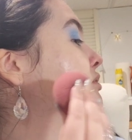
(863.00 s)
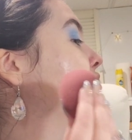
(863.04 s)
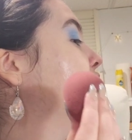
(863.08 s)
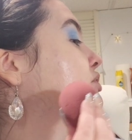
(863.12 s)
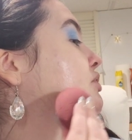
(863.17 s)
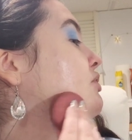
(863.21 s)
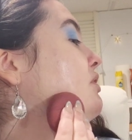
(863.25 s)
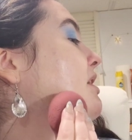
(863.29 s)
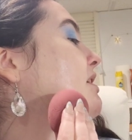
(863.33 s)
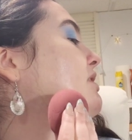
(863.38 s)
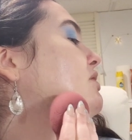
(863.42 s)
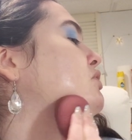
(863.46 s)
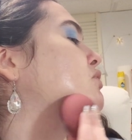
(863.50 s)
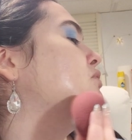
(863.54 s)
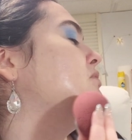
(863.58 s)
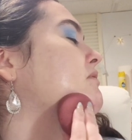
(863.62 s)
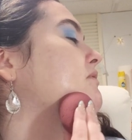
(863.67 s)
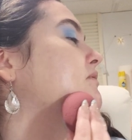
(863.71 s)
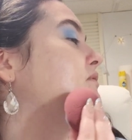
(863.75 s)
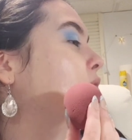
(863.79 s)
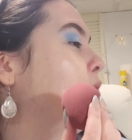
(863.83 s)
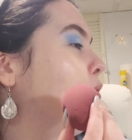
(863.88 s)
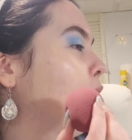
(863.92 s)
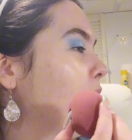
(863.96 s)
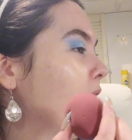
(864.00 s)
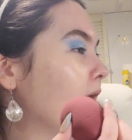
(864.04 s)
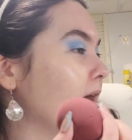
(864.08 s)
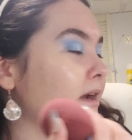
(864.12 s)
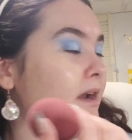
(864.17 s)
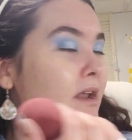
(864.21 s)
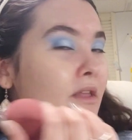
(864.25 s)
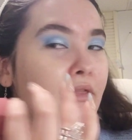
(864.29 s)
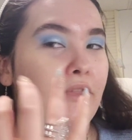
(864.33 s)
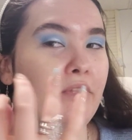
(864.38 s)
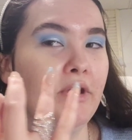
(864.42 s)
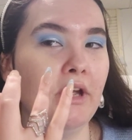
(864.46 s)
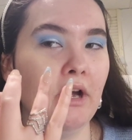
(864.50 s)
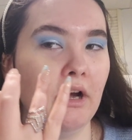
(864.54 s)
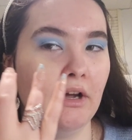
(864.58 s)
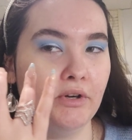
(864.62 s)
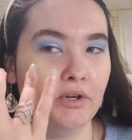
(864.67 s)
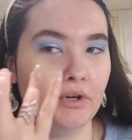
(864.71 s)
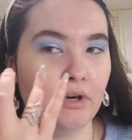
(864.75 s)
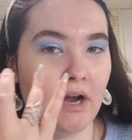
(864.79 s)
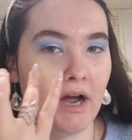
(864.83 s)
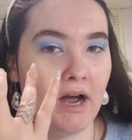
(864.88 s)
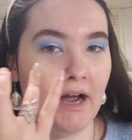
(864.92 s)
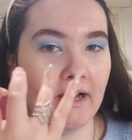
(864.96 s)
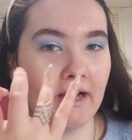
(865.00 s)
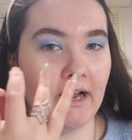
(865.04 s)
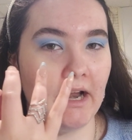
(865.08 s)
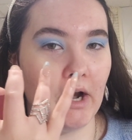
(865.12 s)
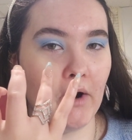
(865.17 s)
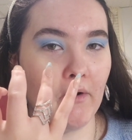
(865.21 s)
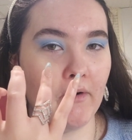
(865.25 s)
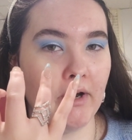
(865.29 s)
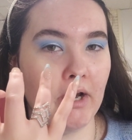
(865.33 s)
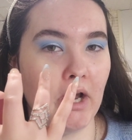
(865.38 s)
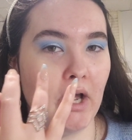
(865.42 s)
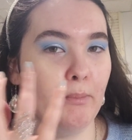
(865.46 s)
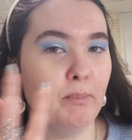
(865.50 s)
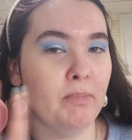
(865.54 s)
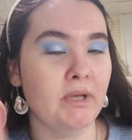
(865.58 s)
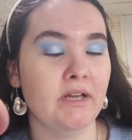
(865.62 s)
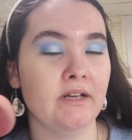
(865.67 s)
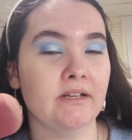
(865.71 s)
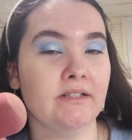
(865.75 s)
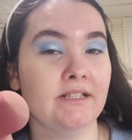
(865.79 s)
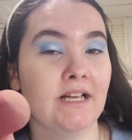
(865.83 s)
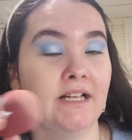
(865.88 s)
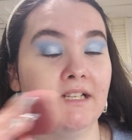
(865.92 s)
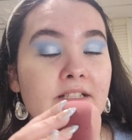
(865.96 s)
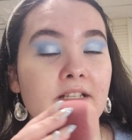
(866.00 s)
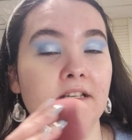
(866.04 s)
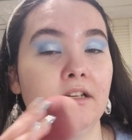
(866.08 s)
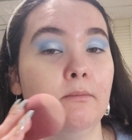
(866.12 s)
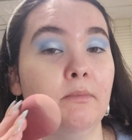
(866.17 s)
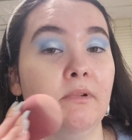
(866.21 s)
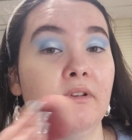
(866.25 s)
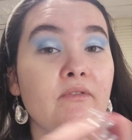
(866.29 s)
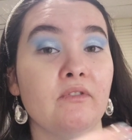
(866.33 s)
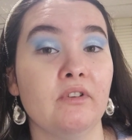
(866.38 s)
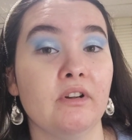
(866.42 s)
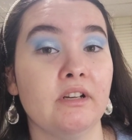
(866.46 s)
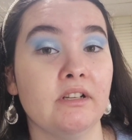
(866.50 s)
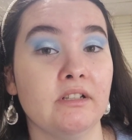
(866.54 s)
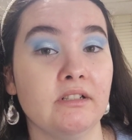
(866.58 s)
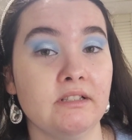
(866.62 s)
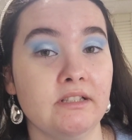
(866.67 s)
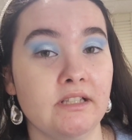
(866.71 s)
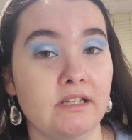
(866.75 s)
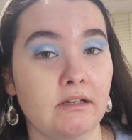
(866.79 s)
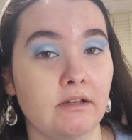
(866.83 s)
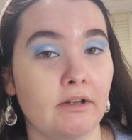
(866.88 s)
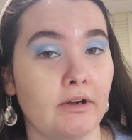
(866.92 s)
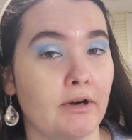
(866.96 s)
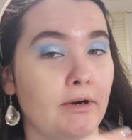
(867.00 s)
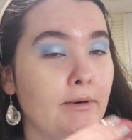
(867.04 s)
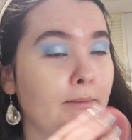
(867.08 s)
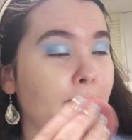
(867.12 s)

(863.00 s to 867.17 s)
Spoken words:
Try to avoid the under eye area because that's going to be for concealer.